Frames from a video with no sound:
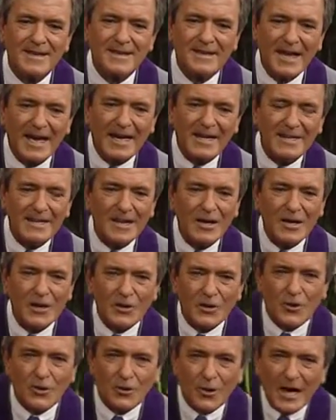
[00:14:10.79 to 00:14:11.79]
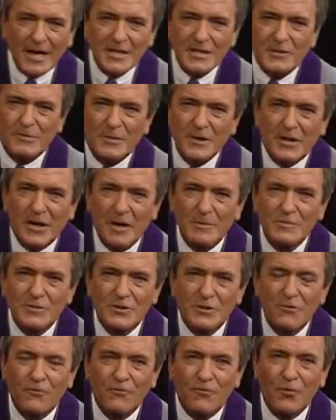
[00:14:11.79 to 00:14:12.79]
then Christ becomes
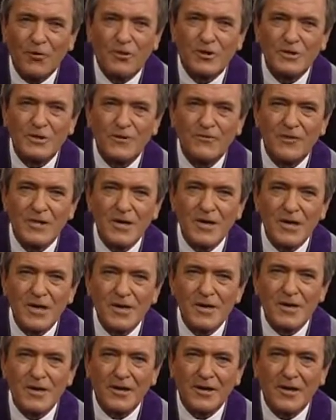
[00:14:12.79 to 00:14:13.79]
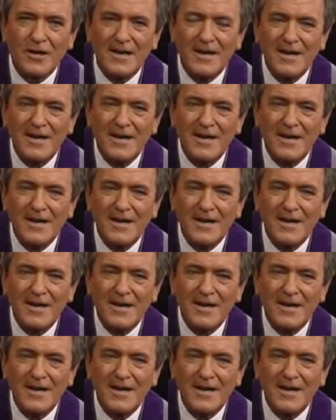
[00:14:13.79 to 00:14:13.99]
the focus of the year.